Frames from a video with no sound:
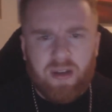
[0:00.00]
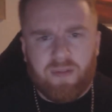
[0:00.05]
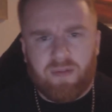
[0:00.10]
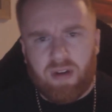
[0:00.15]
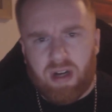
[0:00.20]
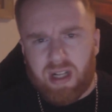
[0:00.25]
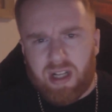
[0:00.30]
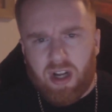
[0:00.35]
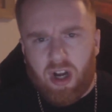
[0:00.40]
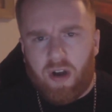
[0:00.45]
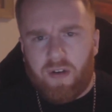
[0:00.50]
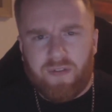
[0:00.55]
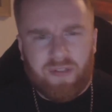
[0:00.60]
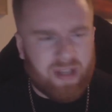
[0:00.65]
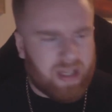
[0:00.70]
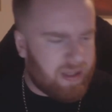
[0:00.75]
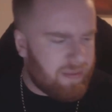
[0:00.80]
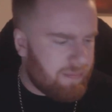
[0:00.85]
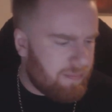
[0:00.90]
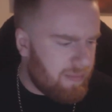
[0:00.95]
Really
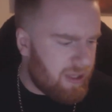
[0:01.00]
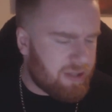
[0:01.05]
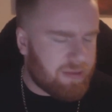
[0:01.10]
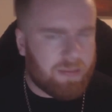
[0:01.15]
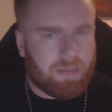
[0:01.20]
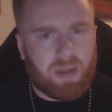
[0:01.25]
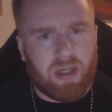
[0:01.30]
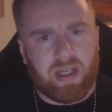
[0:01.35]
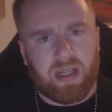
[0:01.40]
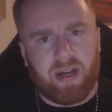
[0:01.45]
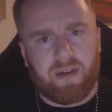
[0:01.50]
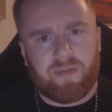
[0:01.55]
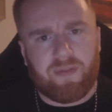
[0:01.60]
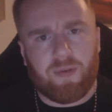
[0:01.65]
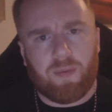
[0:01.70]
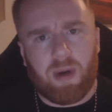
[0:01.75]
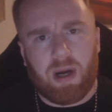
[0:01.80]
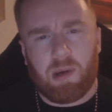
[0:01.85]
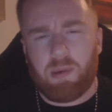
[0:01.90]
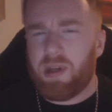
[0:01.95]
coffee, makes me put it down
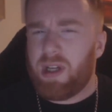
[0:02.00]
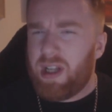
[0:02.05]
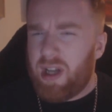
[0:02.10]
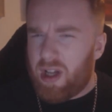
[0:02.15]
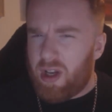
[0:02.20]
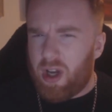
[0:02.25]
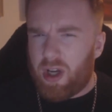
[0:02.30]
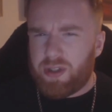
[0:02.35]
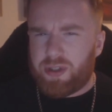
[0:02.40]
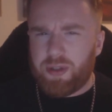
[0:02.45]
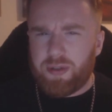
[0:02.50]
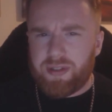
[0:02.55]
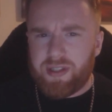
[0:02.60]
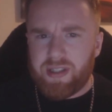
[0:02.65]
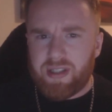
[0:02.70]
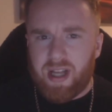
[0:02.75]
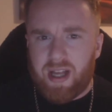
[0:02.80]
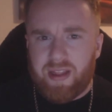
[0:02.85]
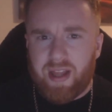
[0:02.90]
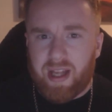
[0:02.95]
for a while. A lot of
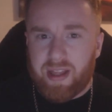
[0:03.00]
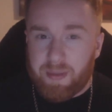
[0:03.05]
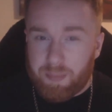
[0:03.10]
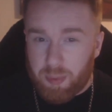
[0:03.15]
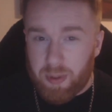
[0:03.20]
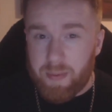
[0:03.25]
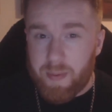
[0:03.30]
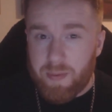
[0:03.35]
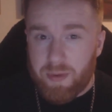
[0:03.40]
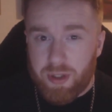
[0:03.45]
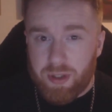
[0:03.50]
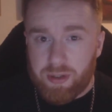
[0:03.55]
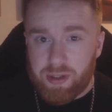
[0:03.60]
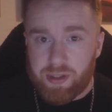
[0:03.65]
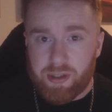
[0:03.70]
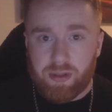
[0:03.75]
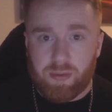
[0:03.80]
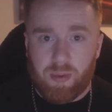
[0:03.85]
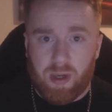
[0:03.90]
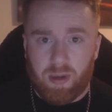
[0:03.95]
juices like that, and the premium
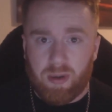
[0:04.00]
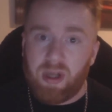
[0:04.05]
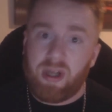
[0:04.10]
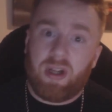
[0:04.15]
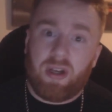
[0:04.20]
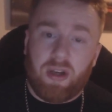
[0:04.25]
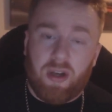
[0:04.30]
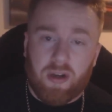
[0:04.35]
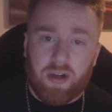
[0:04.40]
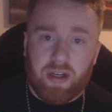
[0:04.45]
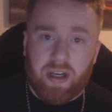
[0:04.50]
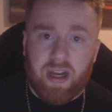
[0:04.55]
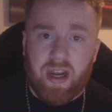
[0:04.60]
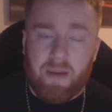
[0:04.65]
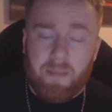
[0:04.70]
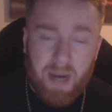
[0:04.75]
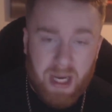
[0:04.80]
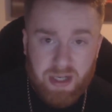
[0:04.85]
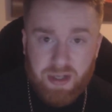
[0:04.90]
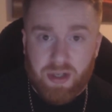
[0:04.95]
juices as well. I'm not going
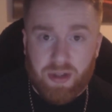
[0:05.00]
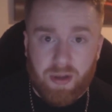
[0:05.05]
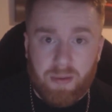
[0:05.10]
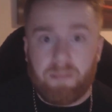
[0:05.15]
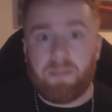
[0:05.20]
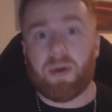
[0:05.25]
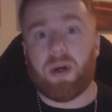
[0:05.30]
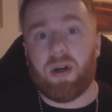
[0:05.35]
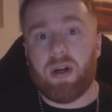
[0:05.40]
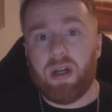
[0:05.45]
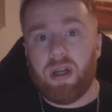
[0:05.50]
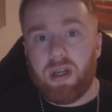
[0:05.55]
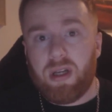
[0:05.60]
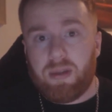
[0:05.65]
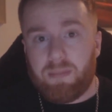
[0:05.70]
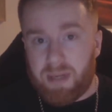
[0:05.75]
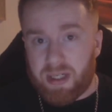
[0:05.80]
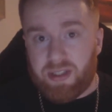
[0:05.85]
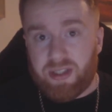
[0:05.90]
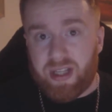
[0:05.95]
to mention them, but
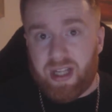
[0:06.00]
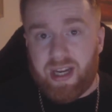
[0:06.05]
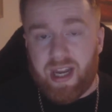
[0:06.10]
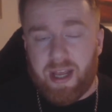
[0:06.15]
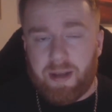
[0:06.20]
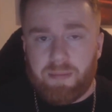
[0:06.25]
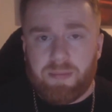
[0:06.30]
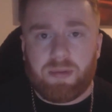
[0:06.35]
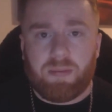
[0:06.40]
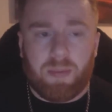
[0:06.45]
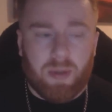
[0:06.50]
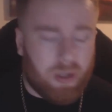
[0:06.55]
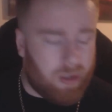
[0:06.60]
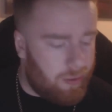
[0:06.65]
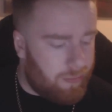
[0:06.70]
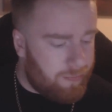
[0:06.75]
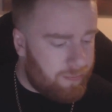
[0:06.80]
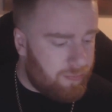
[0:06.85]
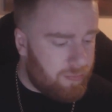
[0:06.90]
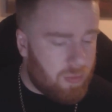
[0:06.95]
mention their names,
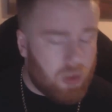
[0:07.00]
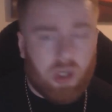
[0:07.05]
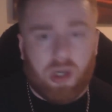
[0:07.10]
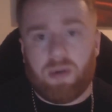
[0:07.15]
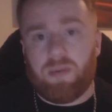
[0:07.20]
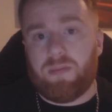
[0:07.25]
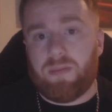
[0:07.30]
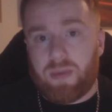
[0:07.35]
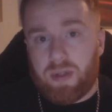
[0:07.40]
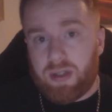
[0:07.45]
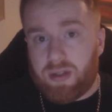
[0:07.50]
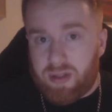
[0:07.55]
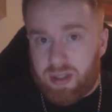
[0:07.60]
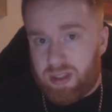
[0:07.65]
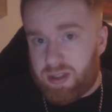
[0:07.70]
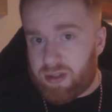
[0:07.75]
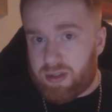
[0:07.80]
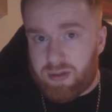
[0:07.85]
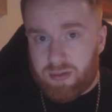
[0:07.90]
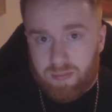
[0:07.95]
but you know,
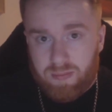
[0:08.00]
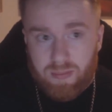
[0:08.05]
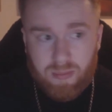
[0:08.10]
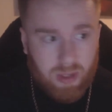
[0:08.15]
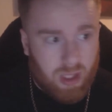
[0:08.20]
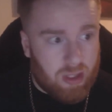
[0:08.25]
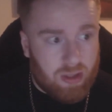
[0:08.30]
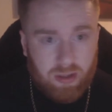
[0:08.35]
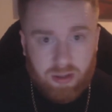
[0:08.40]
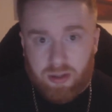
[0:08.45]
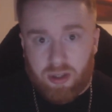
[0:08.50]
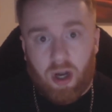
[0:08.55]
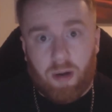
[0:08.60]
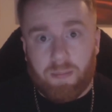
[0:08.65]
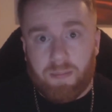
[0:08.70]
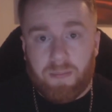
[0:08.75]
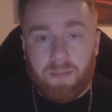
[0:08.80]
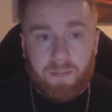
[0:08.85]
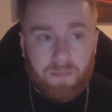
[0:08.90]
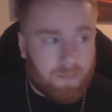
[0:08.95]
there's
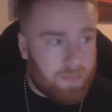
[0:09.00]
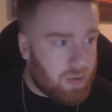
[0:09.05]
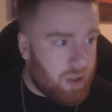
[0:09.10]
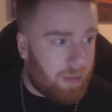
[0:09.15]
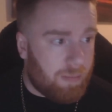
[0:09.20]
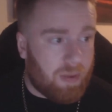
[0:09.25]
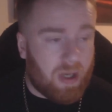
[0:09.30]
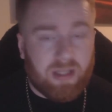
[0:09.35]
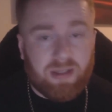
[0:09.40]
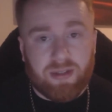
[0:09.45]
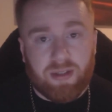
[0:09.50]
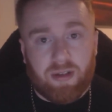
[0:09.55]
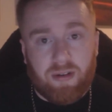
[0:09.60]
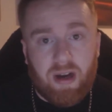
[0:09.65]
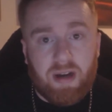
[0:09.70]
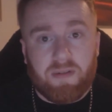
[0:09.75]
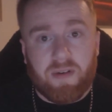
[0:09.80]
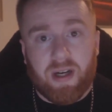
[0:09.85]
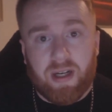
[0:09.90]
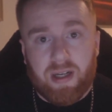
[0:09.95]
top brands that
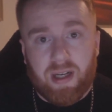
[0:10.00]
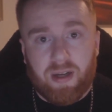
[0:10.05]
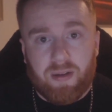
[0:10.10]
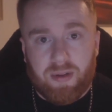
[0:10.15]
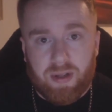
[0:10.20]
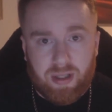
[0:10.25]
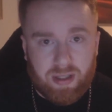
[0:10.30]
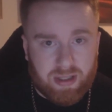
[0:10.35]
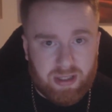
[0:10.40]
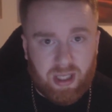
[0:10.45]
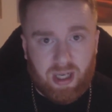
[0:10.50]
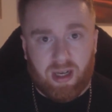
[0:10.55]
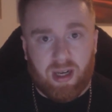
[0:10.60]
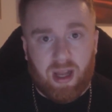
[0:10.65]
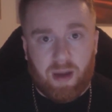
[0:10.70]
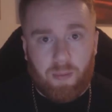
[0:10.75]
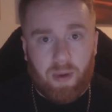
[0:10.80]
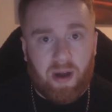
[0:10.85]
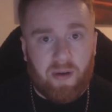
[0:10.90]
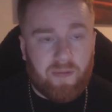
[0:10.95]
are out right now that are selling
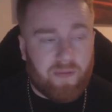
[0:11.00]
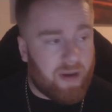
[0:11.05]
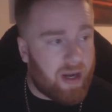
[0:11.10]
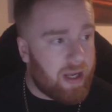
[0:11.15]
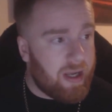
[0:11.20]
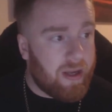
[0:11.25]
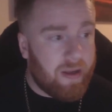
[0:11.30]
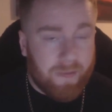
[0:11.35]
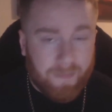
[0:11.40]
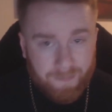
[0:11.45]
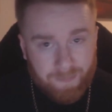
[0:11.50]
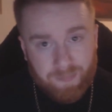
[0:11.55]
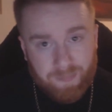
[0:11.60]
like wildfire.